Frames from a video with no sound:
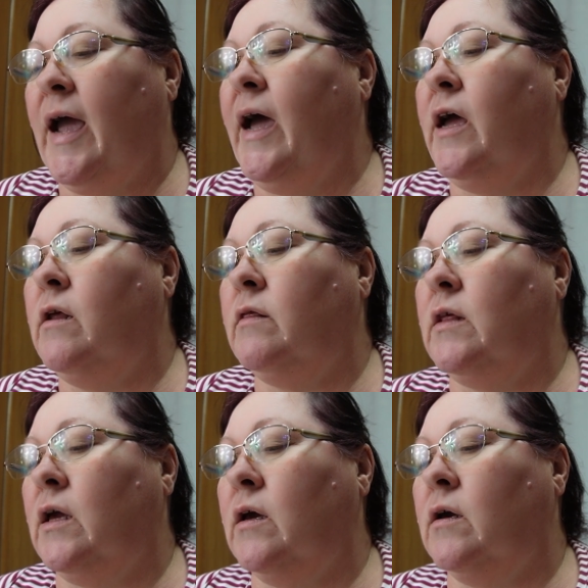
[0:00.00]

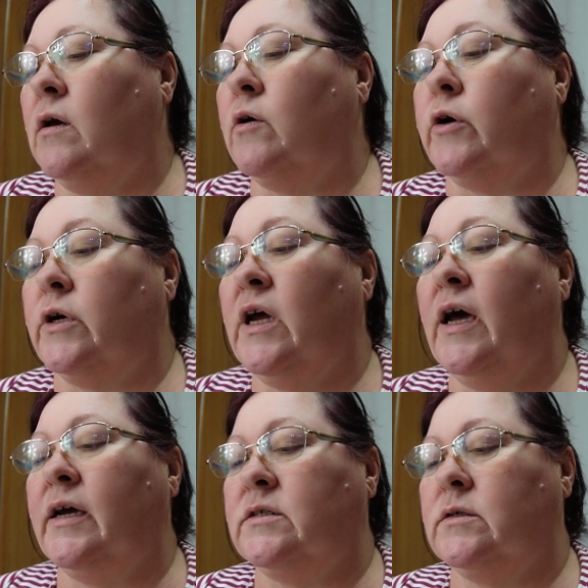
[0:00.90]

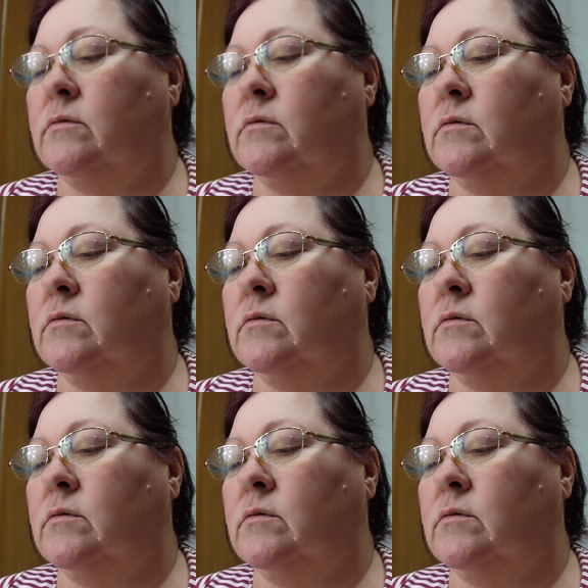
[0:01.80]
cut